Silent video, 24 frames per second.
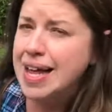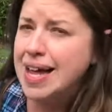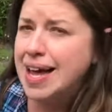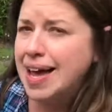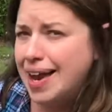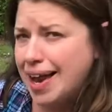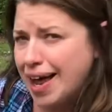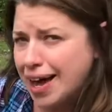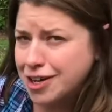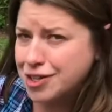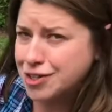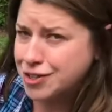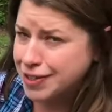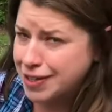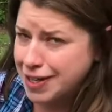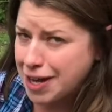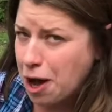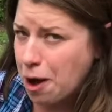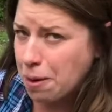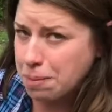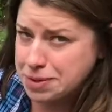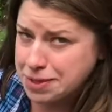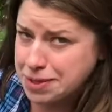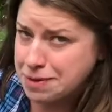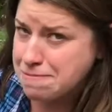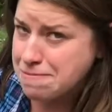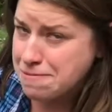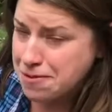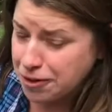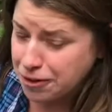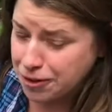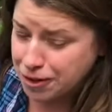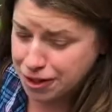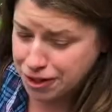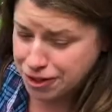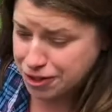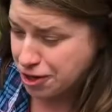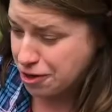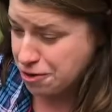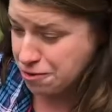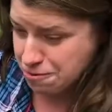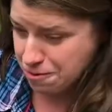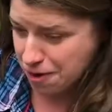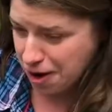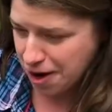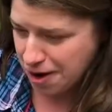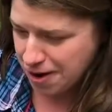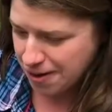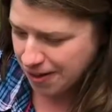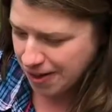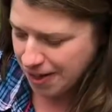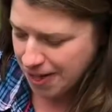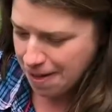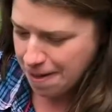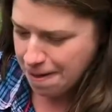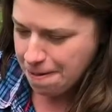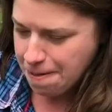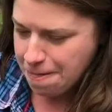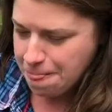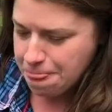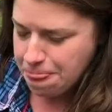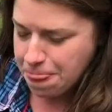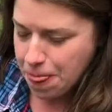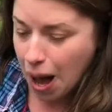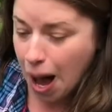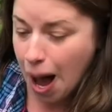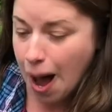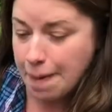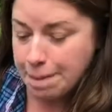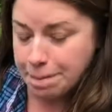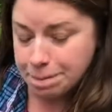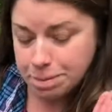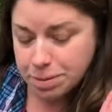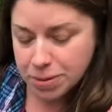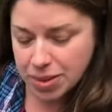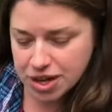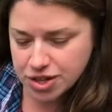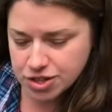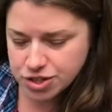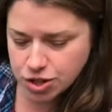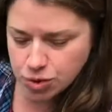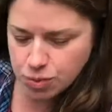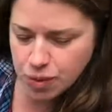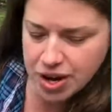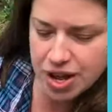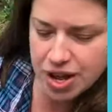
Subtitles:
actually helps them flourish and grow. So one